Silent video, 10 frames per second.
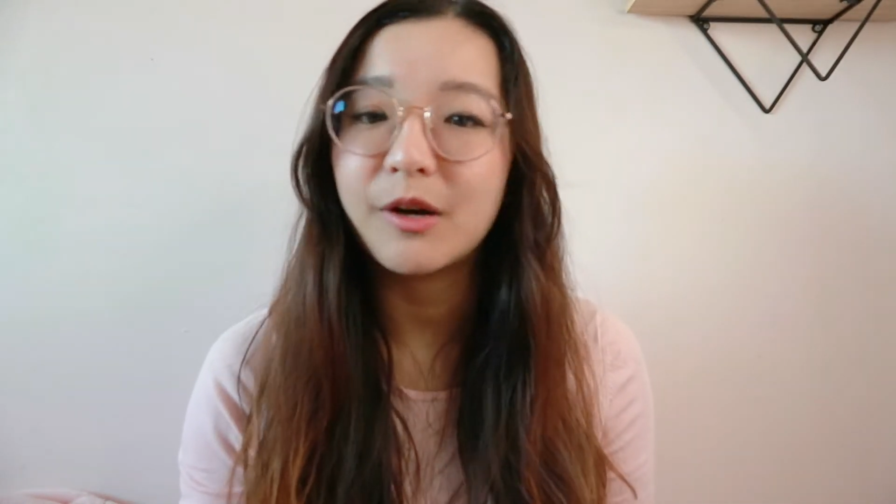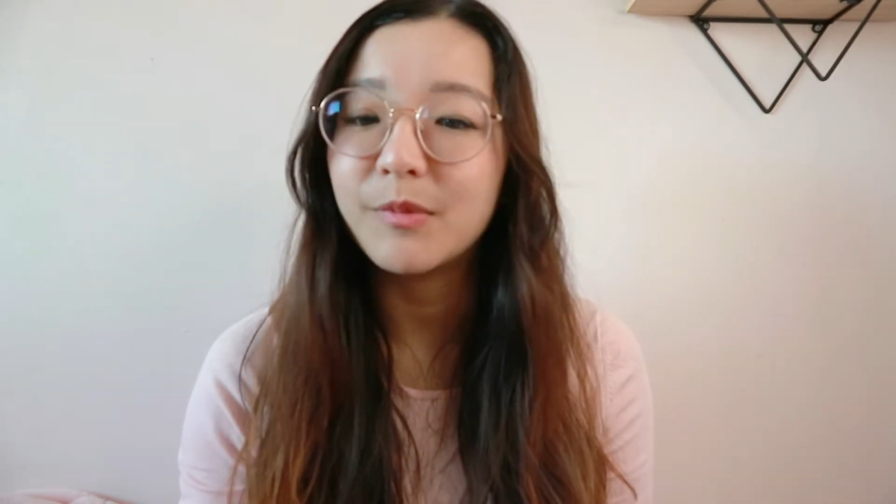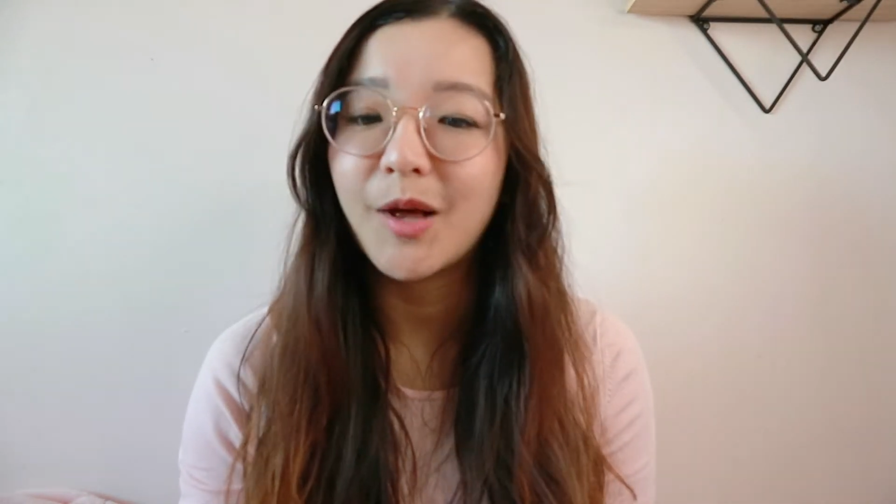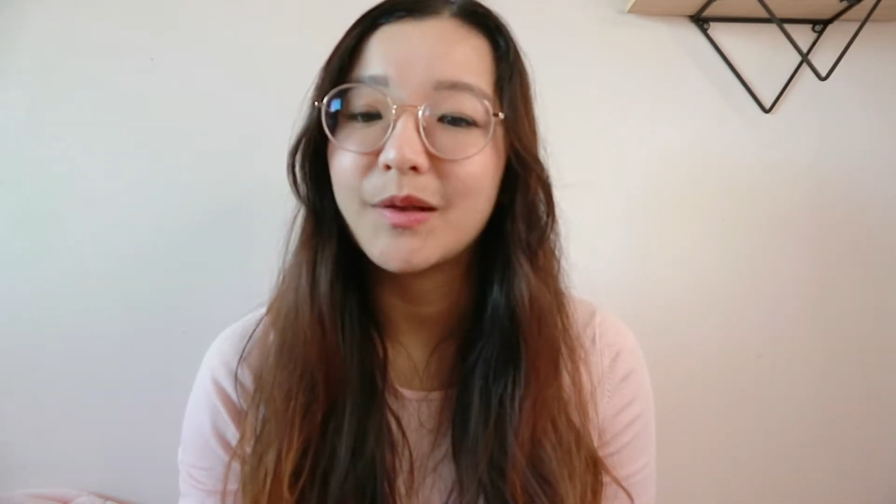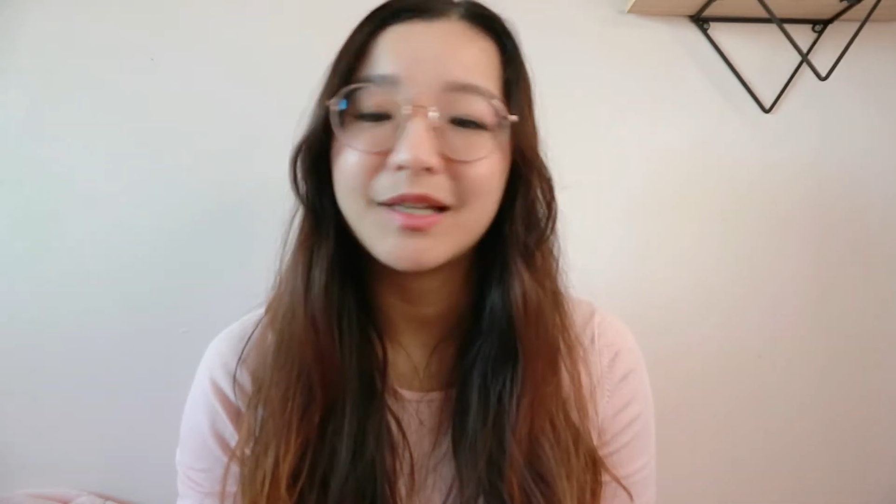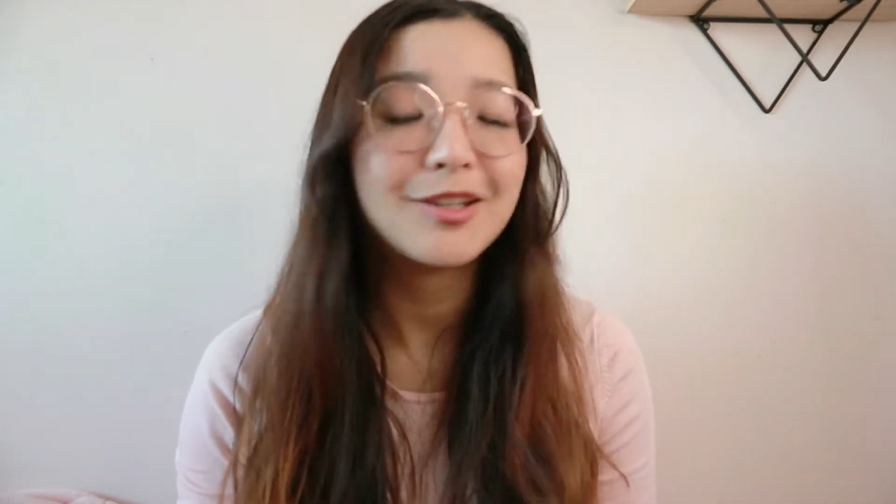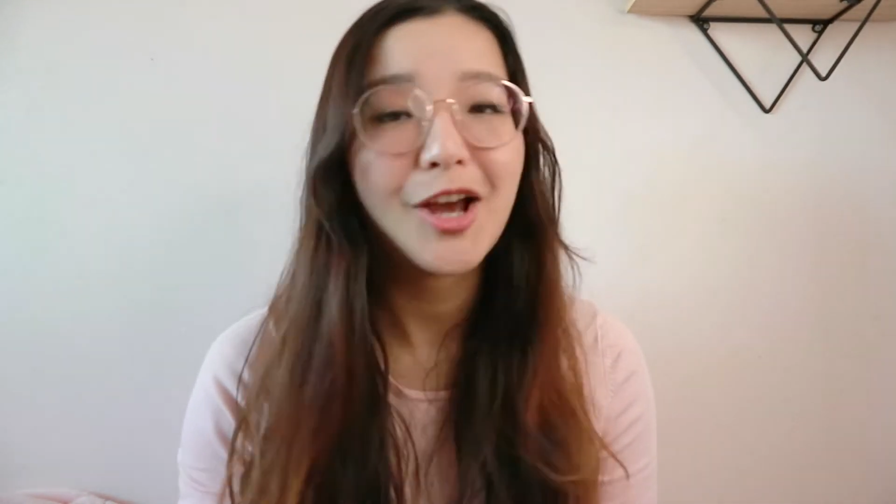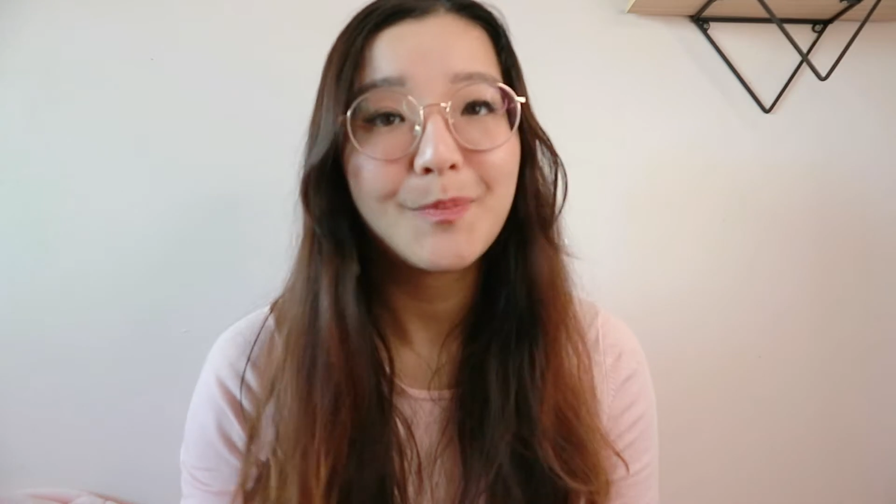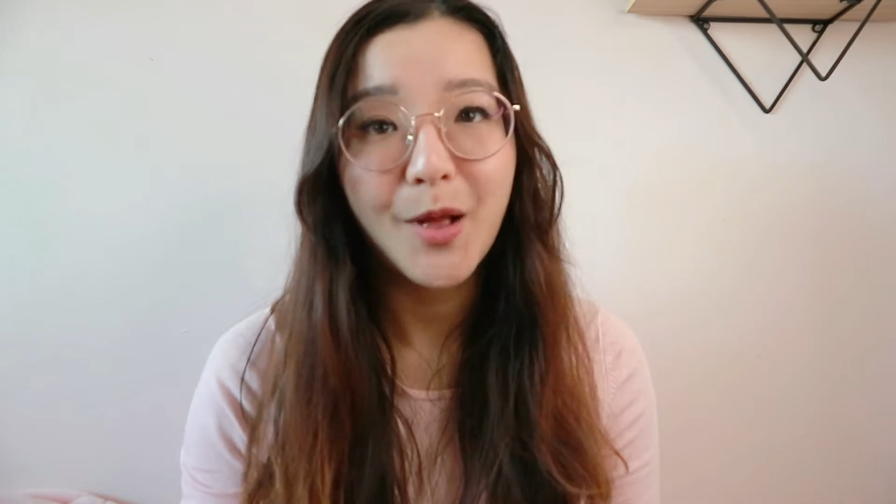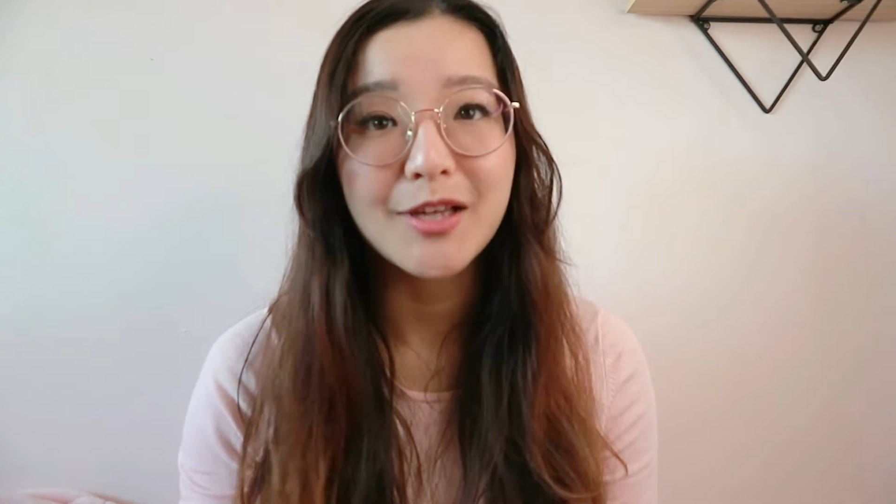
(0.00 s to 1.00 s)
and probably
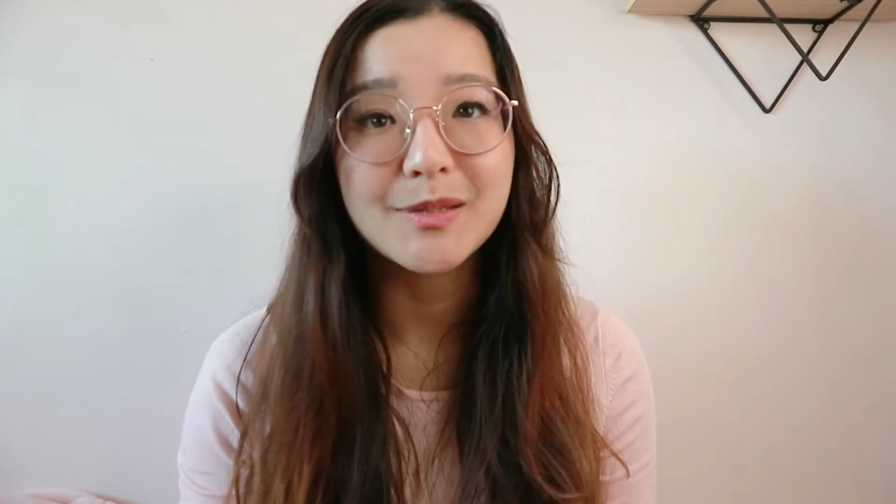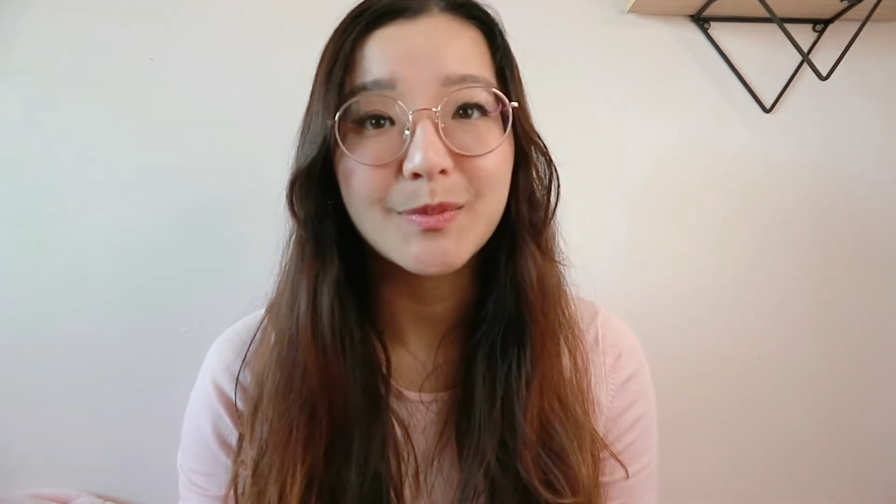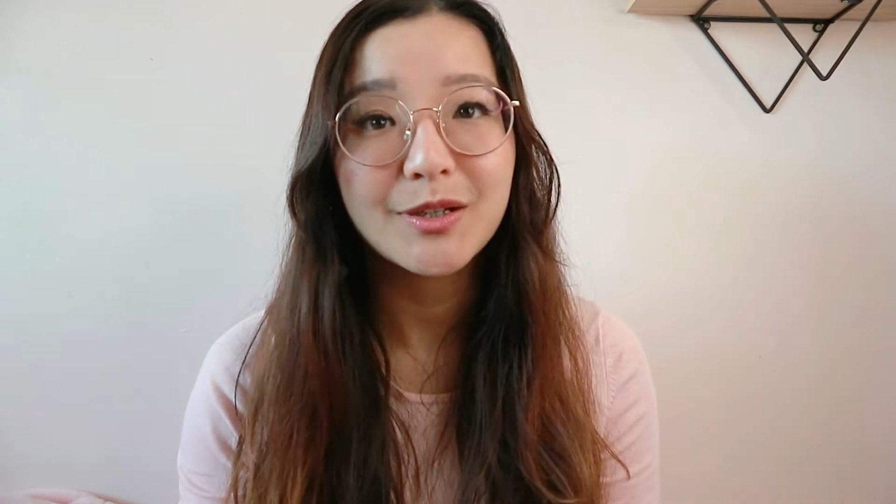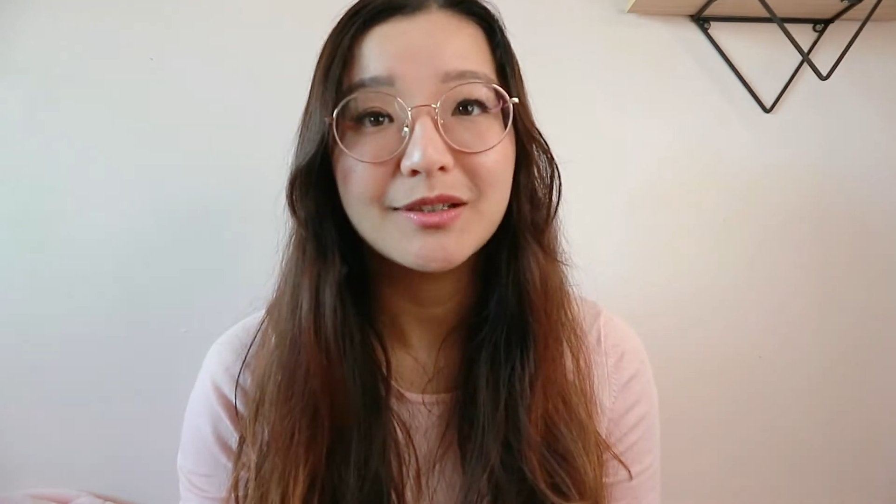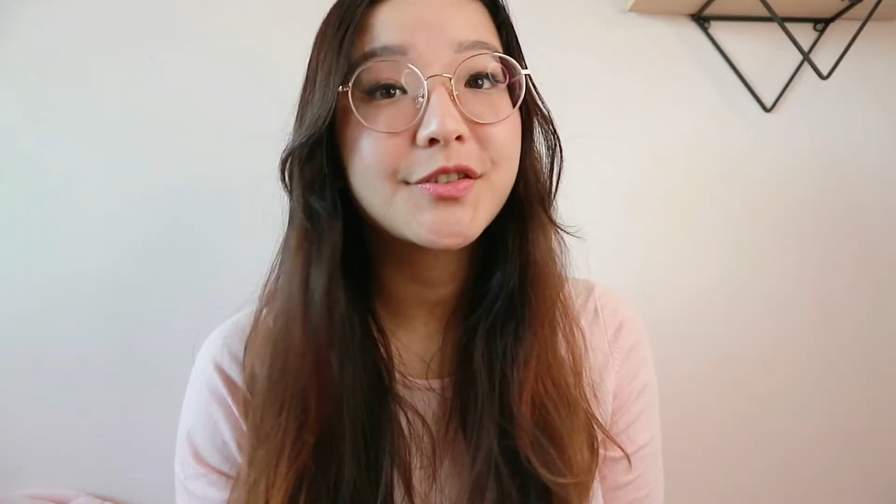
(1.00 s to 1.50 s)
not possible.